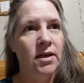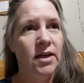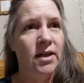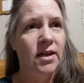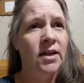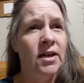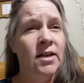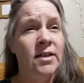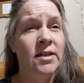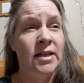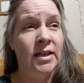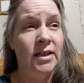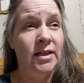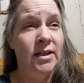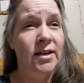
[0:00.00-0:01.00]
it had
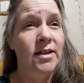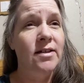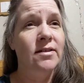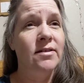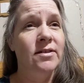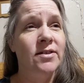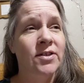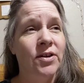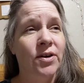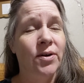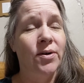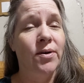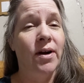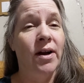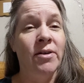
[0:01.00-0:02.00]
needed it, and so